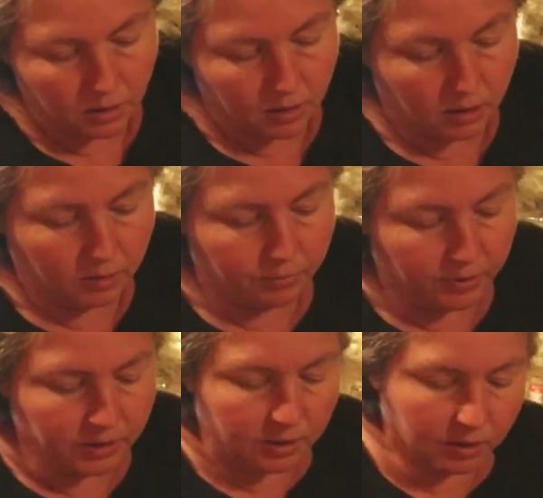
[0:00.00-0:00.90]
And the
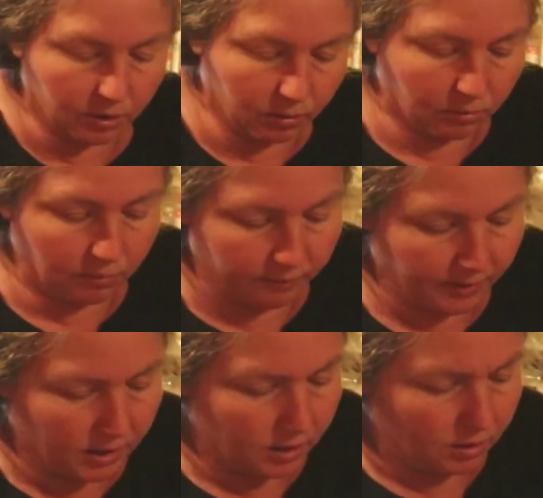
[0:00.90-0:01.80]
breasts go over
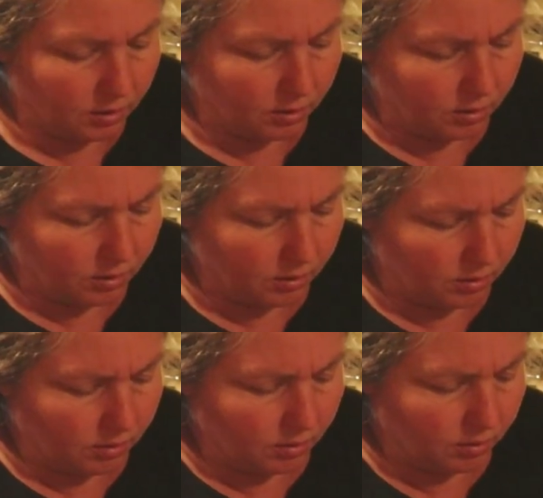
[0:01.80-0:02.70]
here.